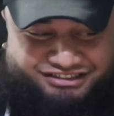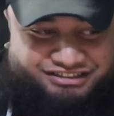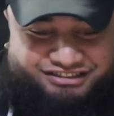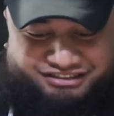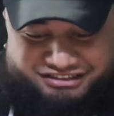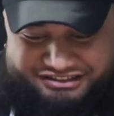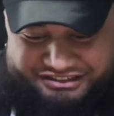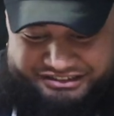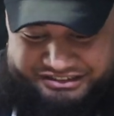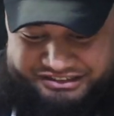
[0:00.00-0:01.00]

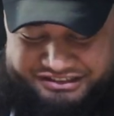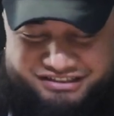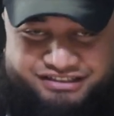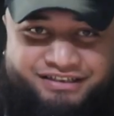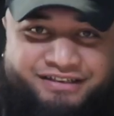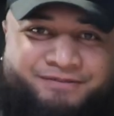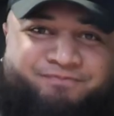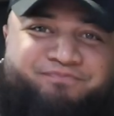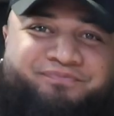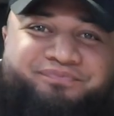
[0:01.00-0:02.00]

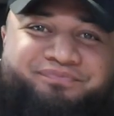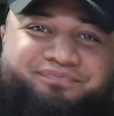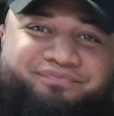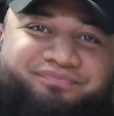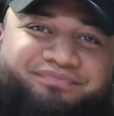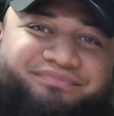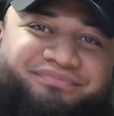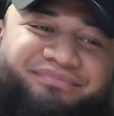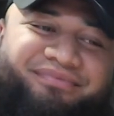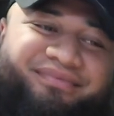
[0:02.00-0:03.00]

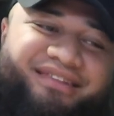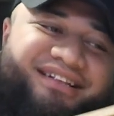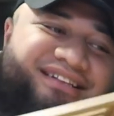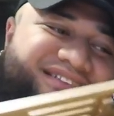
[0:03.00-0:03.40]
(not speaking)